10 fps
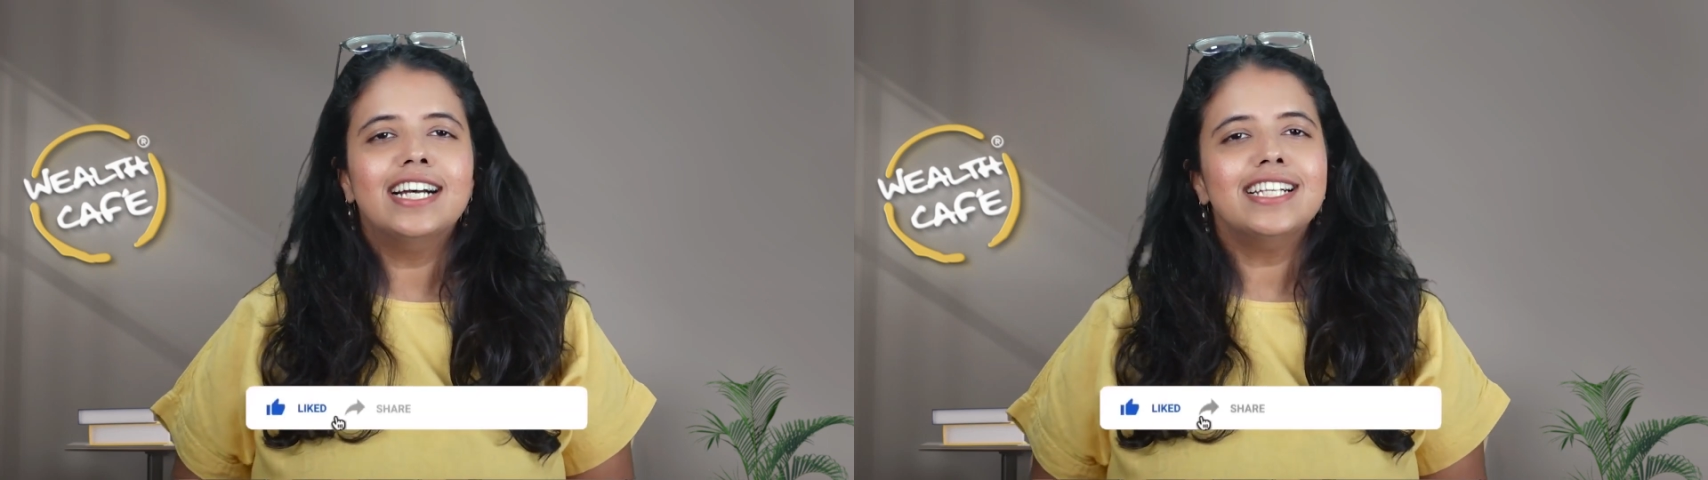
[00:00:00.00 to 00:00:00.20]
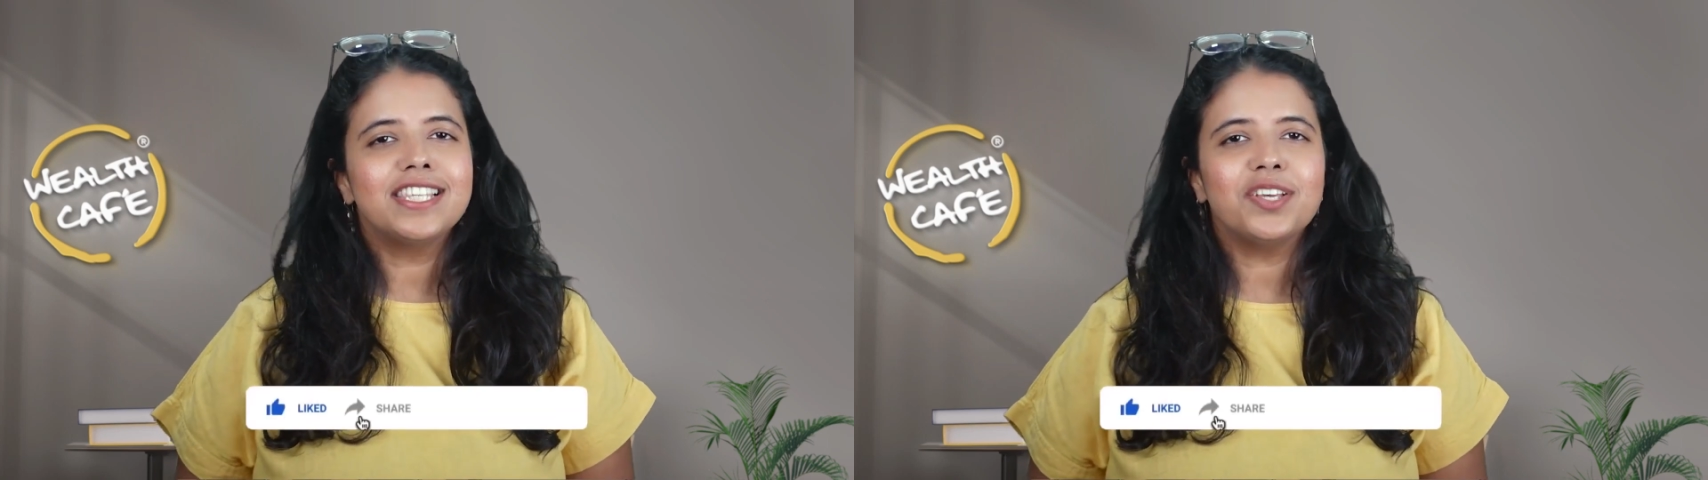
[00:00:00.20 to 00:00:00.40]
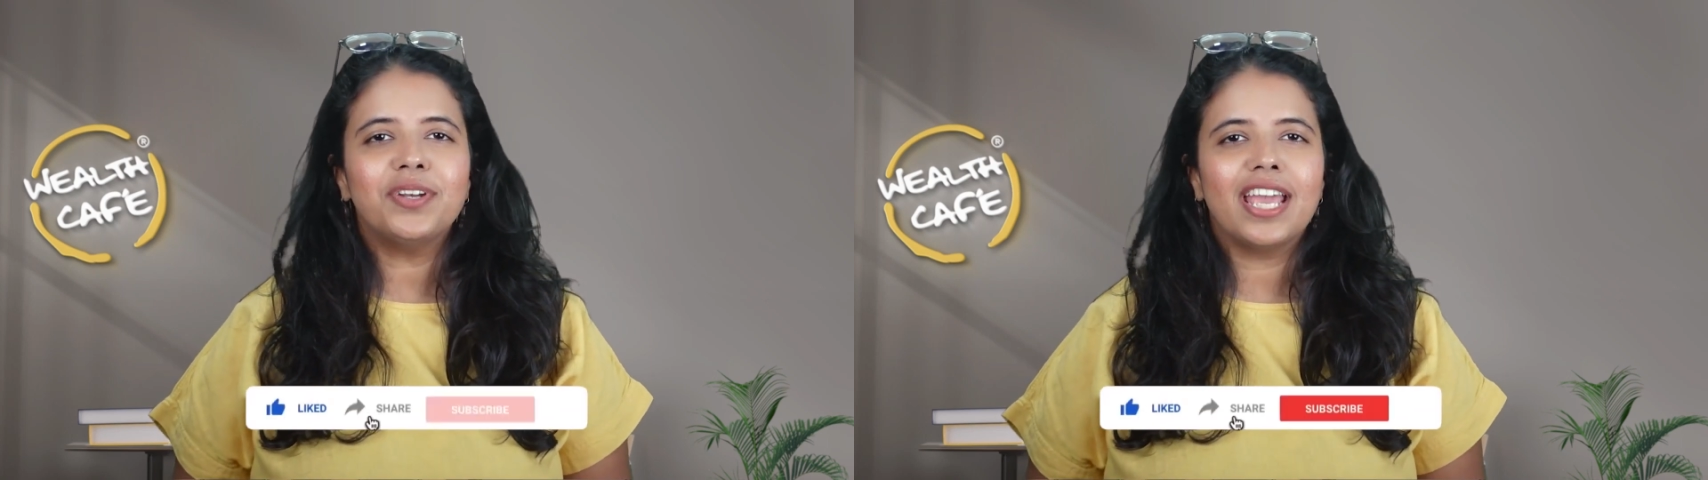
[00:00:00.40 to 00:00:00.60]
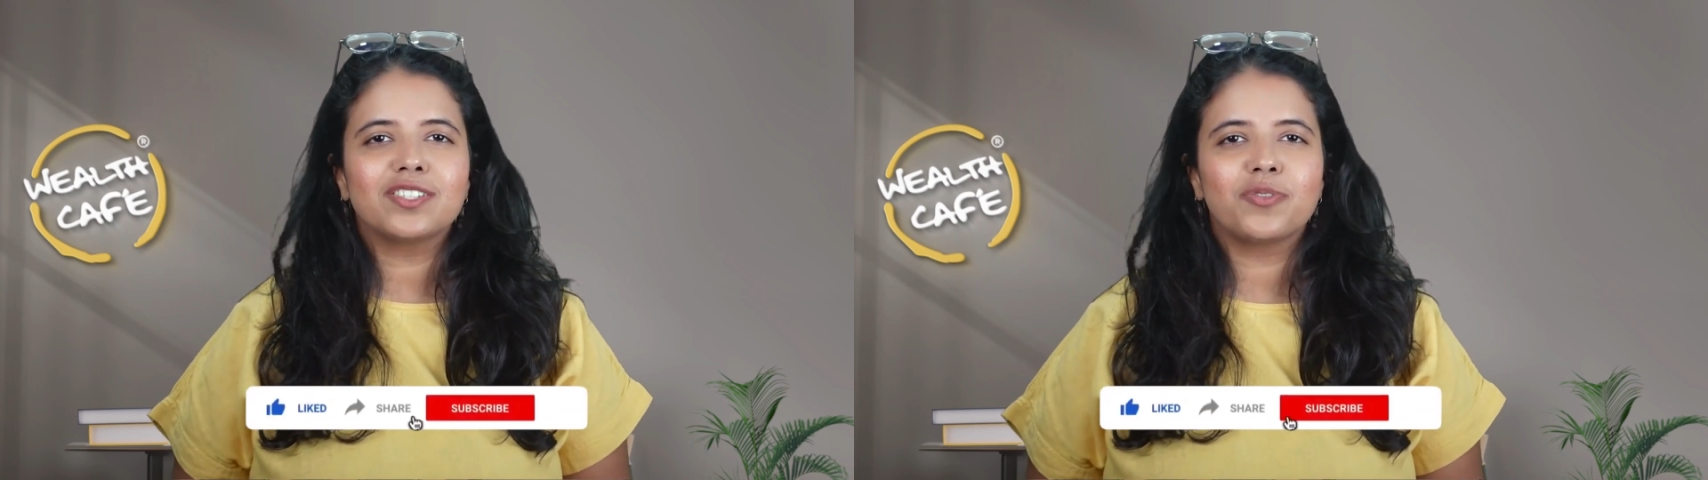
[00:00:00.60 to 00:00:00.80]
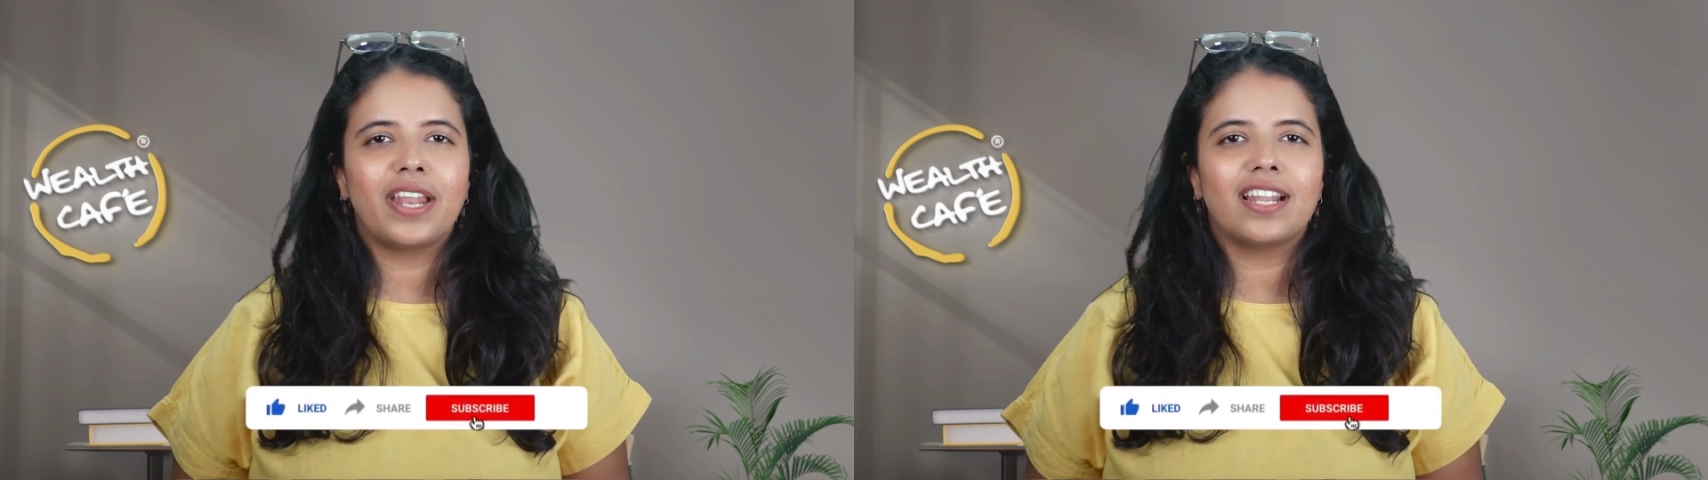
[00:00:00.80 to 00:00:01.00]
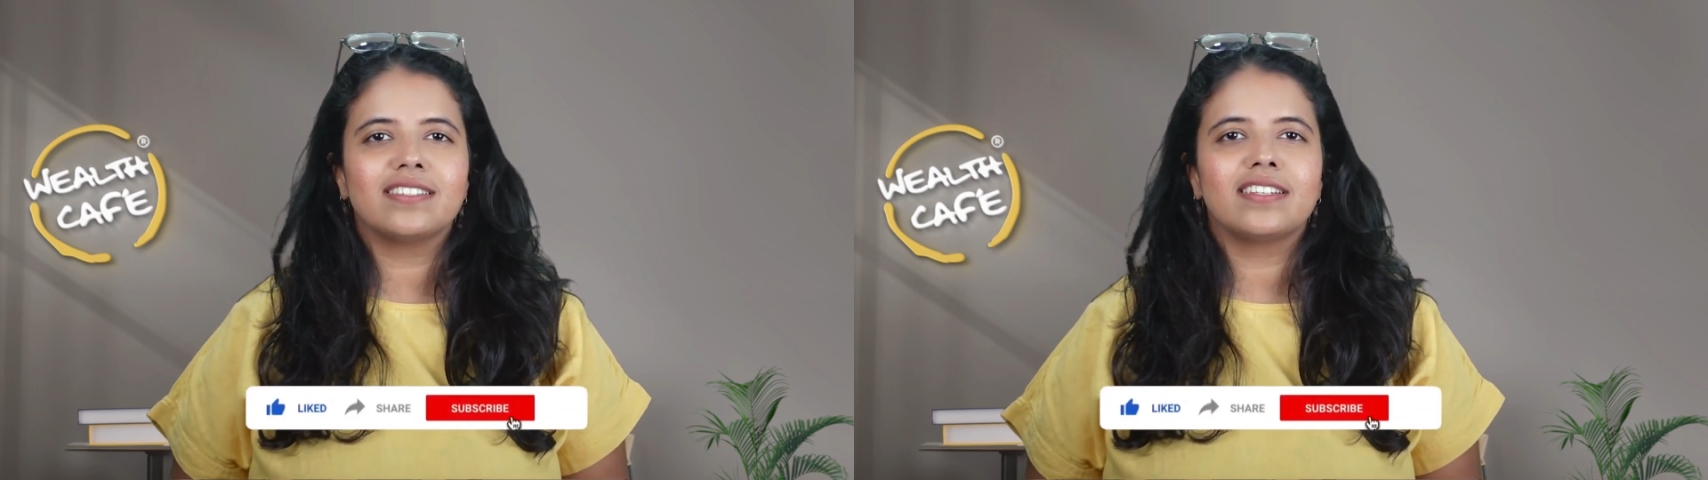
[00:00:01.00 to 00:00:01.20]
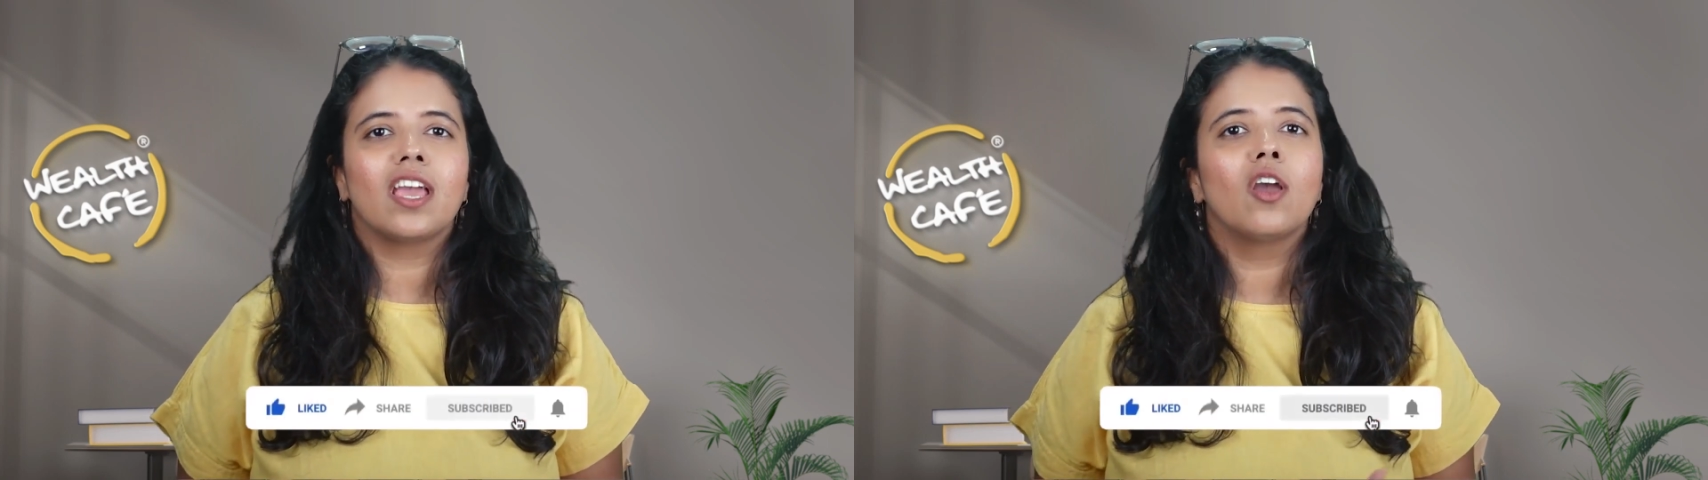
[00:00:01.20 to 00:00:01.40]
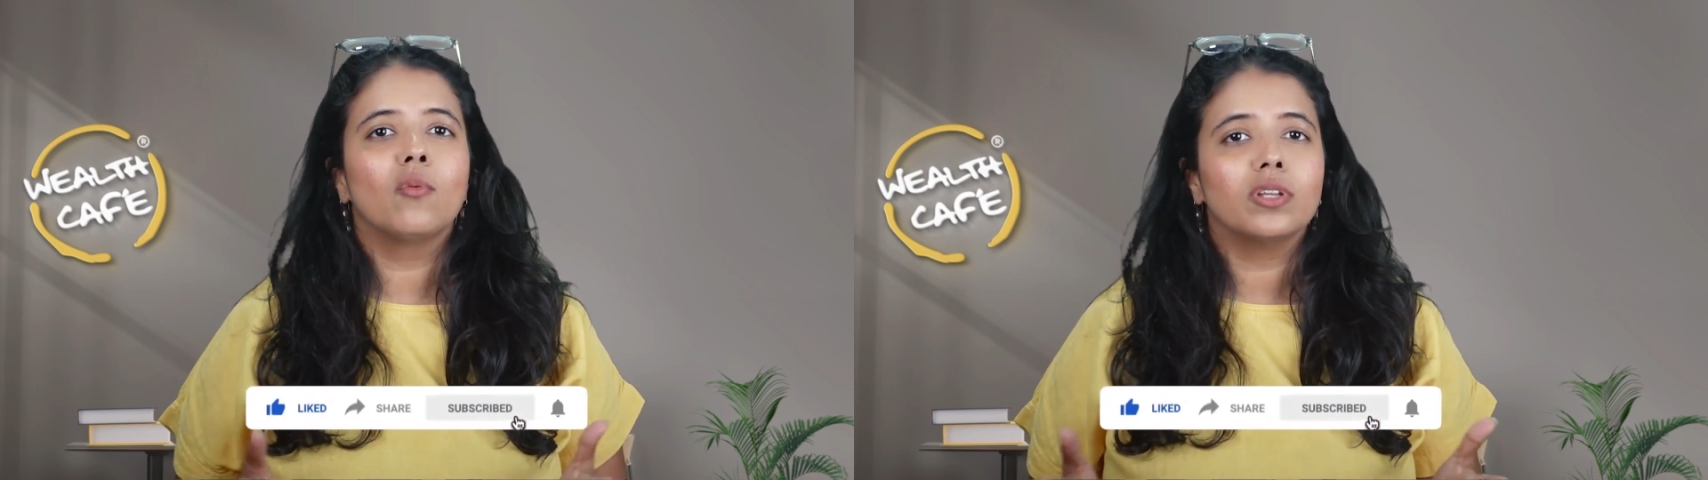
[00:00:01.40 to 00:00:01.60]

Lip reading: See you next Wednesday